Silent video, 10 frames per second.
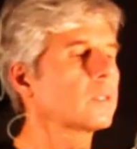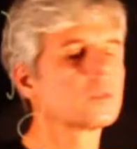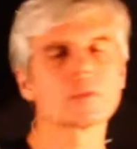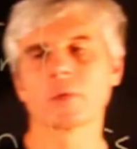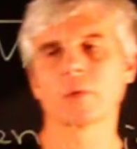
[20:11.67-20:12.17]

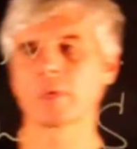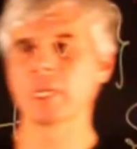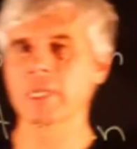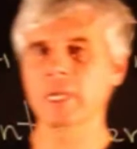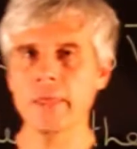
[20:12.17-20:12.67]
So
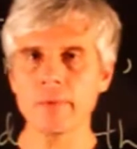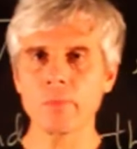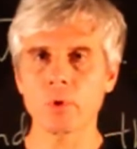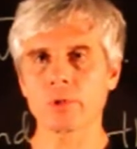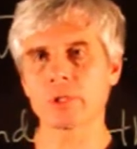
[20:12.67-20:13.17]
in other
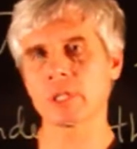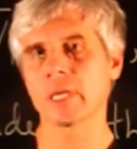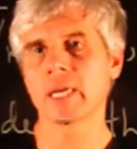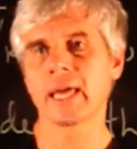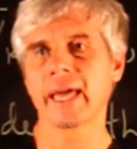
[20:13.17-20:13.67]
words,
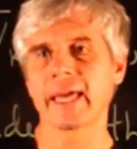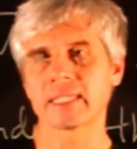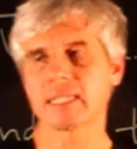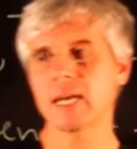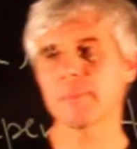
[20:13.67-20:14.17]
a
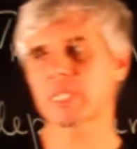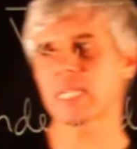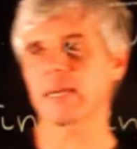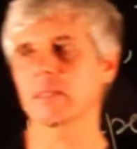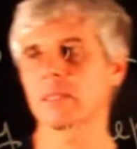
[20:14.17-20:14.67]

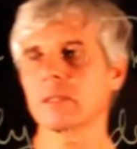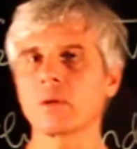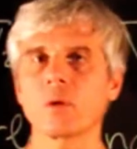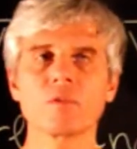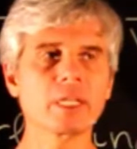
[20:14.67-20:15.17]
subset
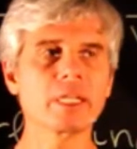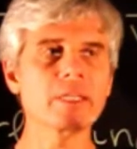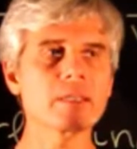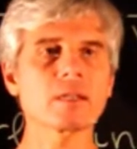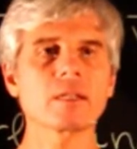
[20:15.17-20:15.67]
of a
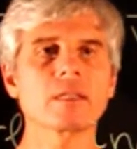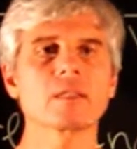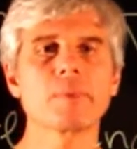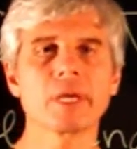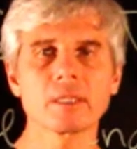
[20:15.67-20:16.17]
linearly
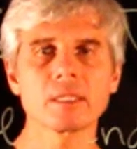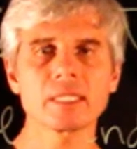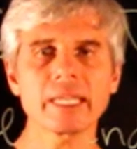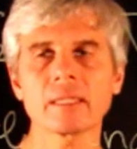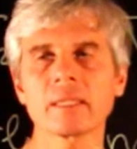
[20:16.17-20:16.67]
independent
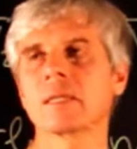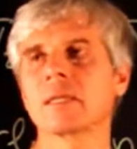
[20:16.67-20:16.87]
set